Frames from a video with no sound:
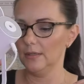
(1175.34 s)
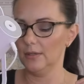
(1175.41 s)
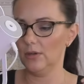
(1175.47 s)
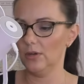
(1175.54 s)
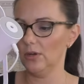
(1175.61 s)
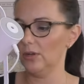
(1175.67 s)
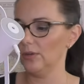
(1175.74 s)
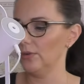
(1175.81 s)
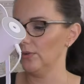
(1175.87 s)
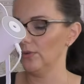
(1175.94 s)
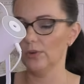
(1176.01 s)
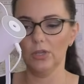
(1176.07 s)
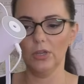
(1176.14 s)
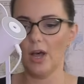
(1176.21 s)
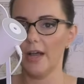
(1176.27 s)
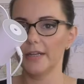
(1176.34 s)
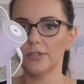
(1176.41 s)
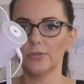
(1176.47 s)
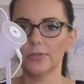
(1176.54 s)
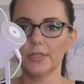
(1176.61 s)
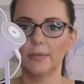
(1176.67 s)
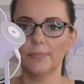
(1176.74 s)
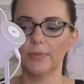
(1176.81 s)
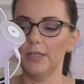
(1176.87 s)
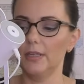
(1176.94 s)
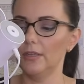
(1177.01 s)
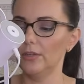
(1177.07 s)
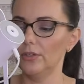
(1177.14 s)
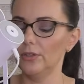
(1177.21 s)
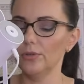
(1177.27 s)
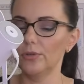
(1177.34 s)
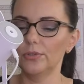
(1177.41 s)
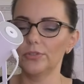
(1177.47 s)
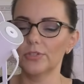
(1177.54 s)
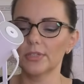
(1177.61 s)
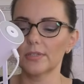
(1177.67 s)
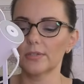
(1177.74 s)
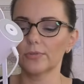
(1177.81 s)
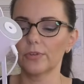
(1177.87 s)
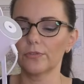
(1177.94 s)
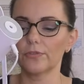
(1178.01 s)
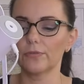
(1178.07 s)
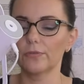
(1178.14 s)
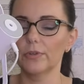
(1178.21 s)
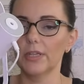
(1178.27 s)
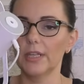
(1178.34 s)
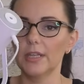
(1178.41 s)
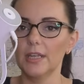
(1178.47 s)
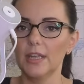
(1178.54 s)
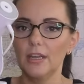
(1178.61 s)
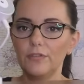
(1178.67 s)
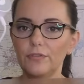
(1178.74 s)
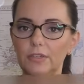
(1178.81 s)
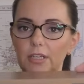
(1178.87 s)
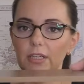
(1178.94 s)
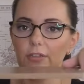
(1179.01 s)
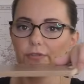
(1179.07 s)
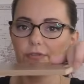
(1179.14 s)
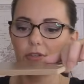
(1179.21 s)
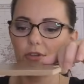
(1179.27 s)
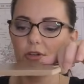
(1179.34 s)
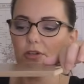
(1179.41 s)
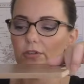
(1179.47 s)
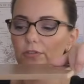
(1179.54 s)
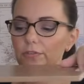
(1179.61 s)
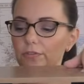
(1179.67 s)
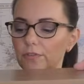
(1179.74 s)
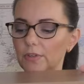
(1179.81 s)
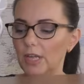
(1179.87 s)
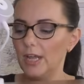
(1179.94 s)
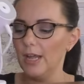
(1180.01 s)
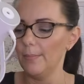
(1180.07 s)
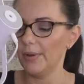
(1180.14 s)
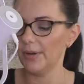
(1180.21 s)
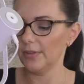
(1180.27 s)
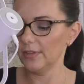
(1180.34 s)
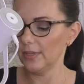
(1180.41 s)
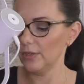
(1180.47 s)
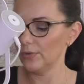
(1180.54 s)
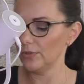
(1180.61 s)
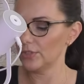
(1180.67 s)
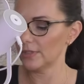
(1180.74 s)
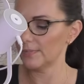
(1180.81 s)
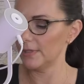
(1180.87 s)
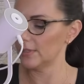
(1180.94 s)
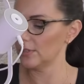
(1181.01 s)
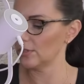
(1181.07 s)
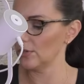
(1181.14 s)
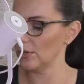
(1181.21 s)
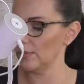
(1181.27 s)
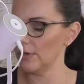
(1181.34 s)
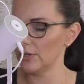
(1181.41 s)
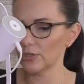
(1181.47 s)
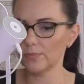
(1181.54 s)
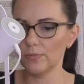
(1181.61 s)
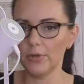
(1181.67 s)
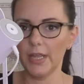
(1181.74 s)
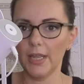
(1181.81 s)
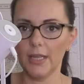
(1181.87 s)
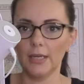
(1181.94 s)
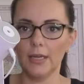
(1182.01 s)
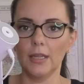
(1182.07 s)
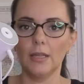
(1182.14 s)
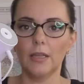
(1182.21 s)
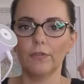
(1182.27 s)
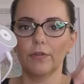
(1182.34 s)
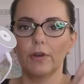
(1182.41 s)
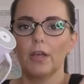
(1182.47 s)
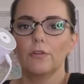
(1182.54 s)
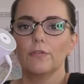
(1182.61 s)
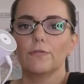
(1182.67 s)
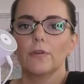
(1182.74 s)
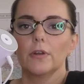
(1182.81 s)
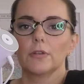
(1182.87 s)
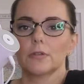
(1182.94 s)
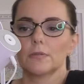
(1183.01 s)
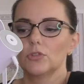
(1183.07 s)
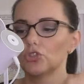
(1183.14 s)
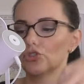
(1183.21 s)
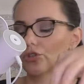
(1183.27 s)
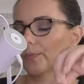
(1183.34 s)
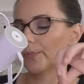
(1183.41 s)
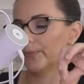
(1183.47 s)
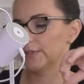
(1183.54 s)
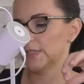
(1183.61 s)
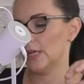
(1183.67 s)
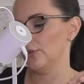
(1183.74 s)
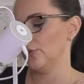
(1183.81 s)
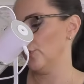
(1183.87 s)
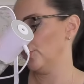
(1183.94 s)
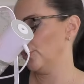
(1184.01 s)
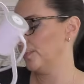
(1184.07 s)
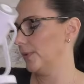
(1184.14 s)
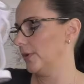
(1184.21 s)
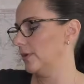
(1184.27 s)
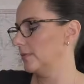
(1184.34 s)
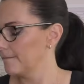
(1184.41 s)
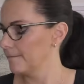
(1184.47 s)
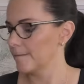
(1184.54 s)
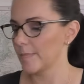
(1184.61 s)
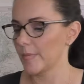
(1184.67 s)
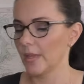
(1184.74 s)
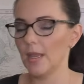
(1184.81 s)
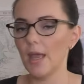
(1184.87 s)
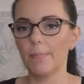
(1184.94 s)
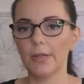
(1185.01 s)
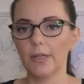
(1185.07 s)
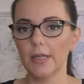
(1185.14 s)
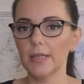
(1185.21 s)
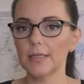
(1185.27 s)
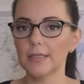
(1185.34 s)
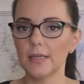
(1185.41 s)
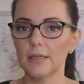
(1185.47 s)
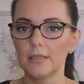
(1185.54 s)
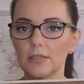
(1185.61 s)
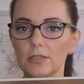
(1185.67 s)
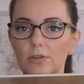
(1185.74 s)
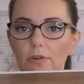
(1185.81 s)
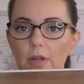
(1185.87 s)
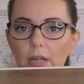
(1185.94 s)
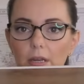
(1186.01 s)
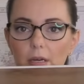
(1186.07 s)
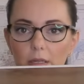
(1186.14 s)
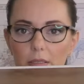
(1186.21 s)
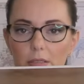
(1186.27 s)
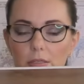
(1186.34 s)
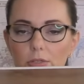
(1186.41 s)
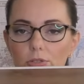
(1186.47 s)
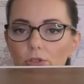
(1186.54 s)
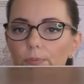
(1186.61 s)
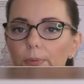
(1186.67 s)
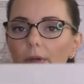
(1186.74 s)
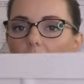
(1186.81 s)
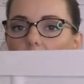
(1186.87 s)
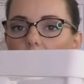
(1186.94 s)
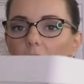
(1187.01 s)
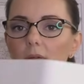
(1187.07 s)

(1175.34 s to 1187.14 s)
on, or a light or something, you could just sort of really carefully lift it off. But I think it would just be so much more handy if it had a front drop down open. Yeah, but like I said, it's great. It's super,